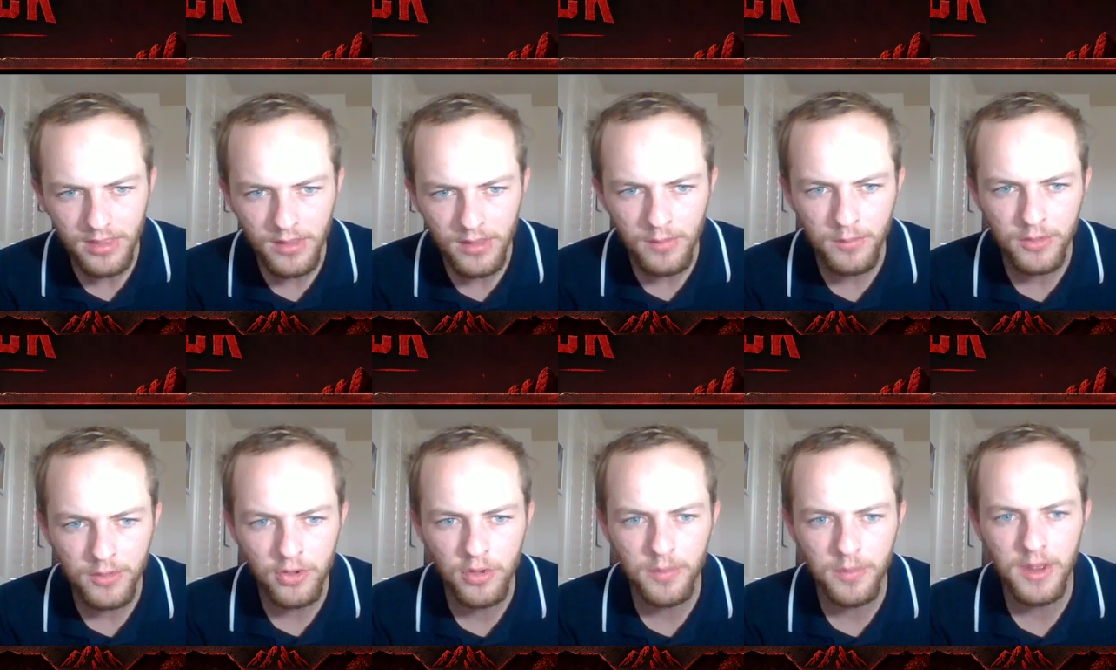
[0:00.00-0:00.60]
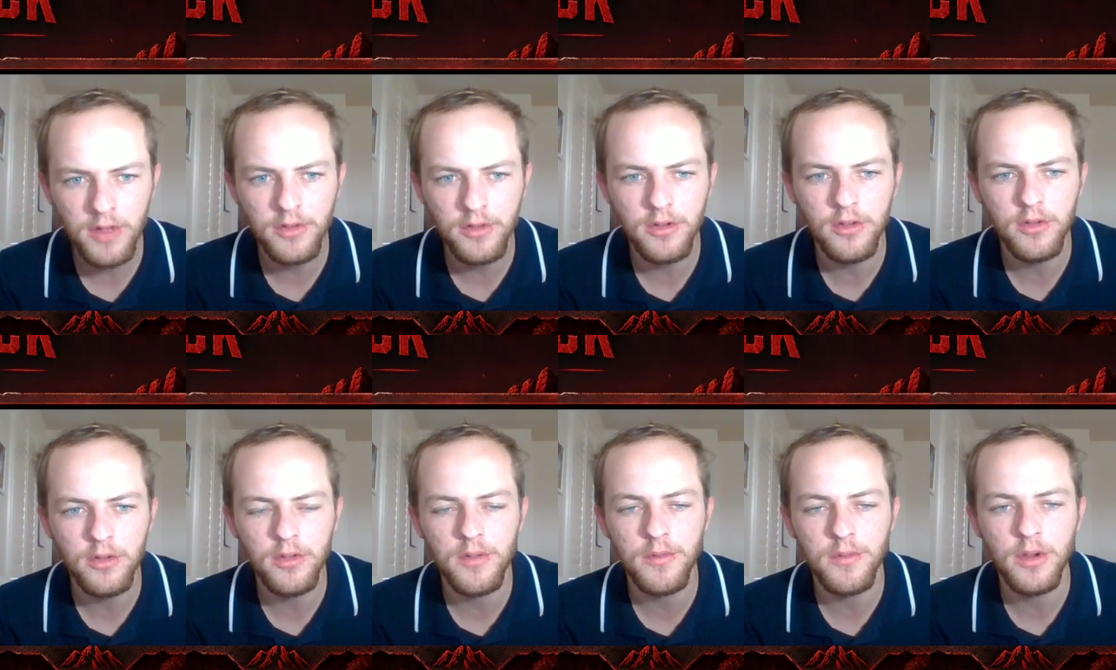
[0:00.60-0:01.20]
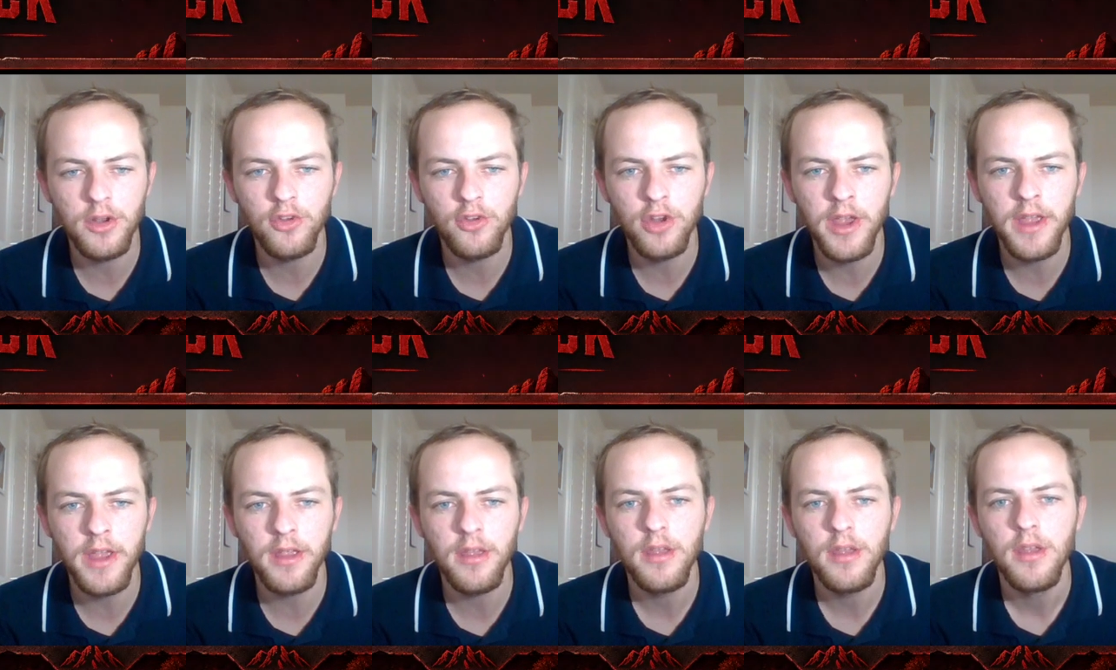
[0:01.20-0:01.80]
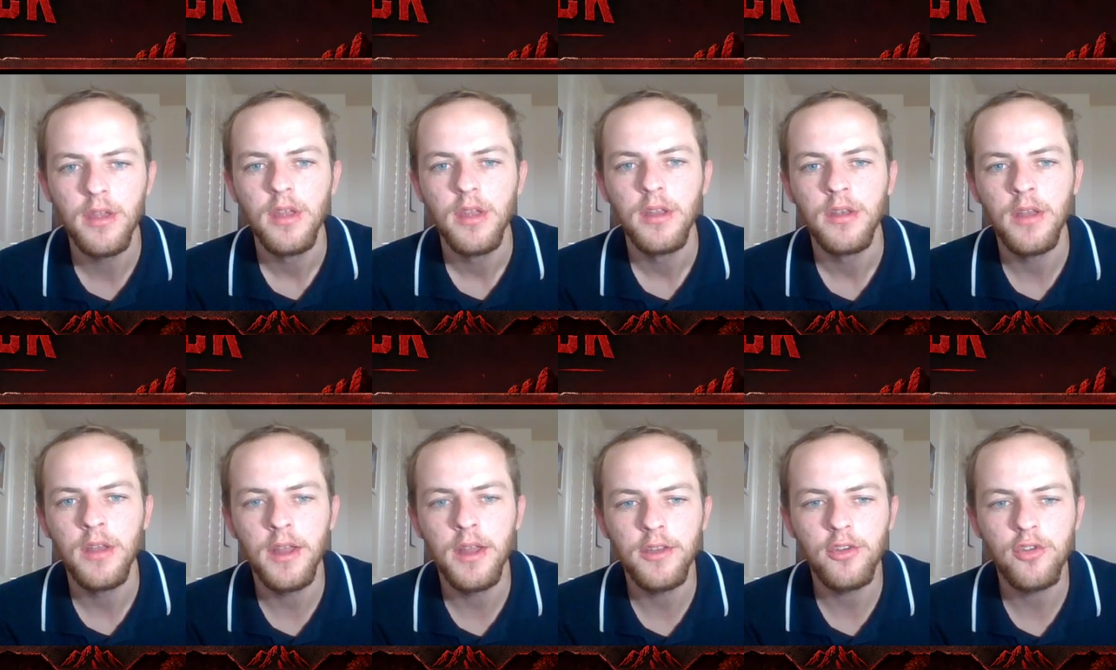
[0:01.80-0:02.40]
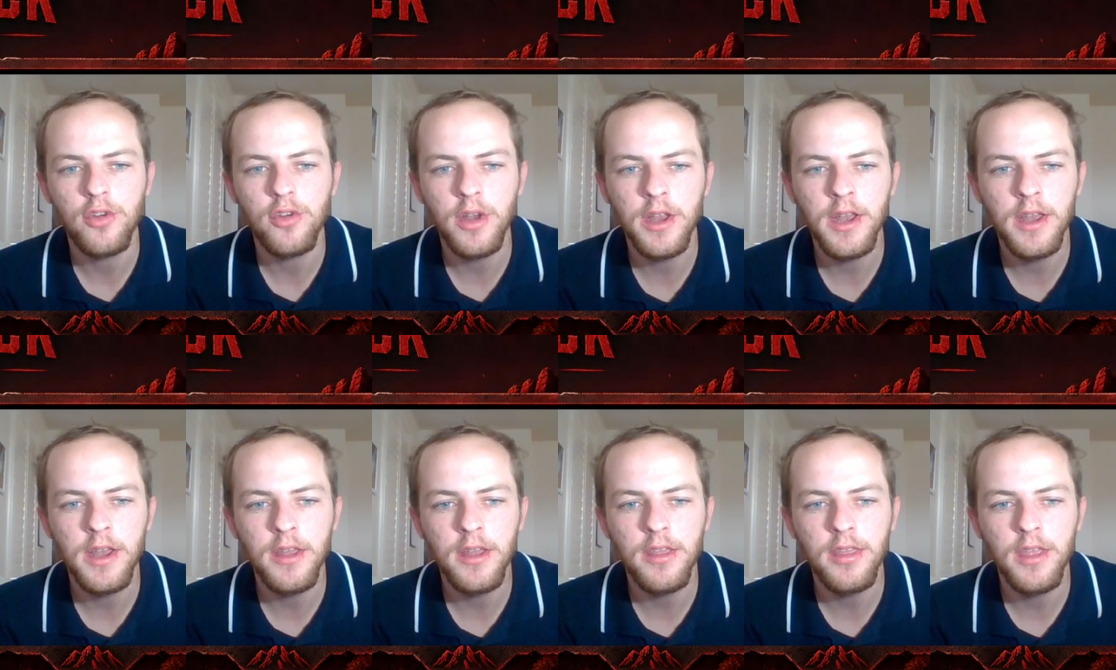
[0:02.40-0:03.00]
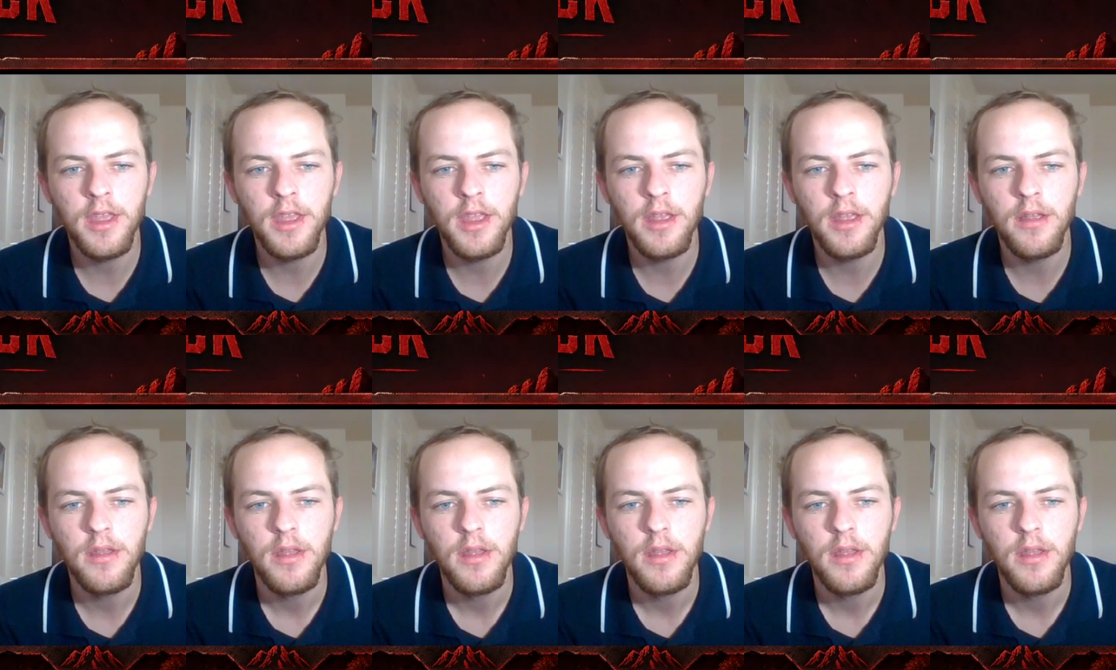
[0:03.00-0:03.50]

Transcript: bishop out to deliver a check, not to trade anything,